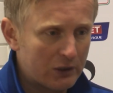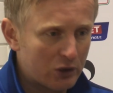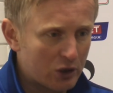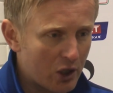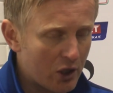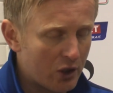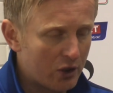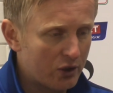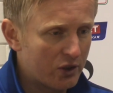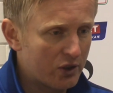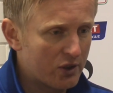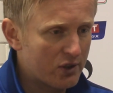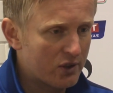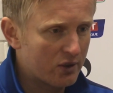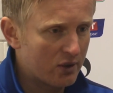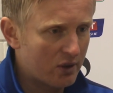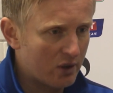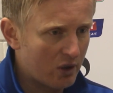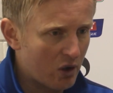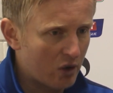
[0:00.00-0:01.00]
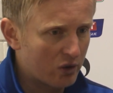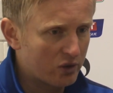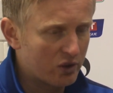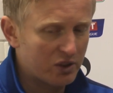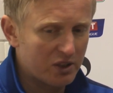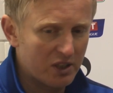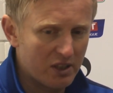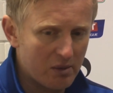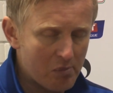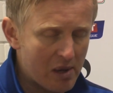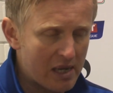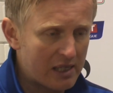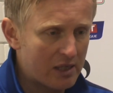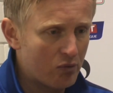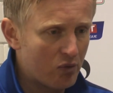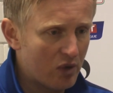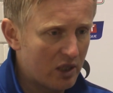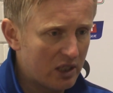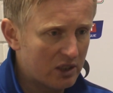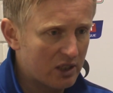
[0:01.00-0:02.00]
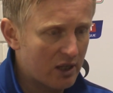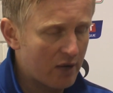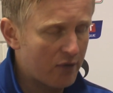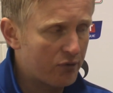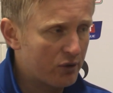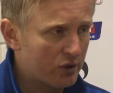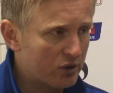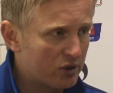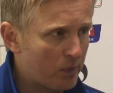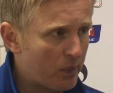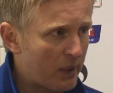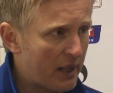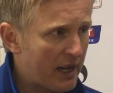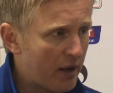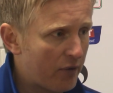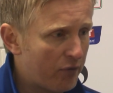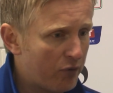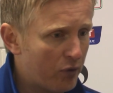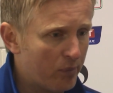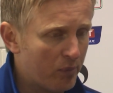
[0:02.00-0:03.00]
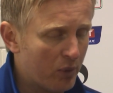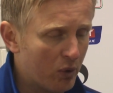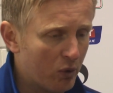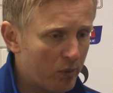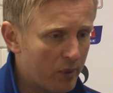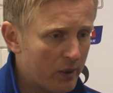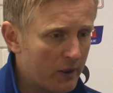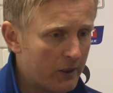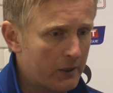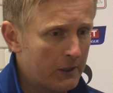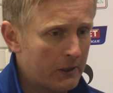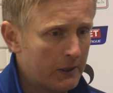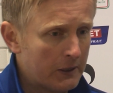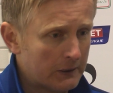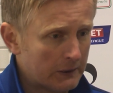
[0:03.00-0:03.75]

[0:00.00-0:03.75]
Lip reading: turned us and locked us in and made it really tough for us to play our football. But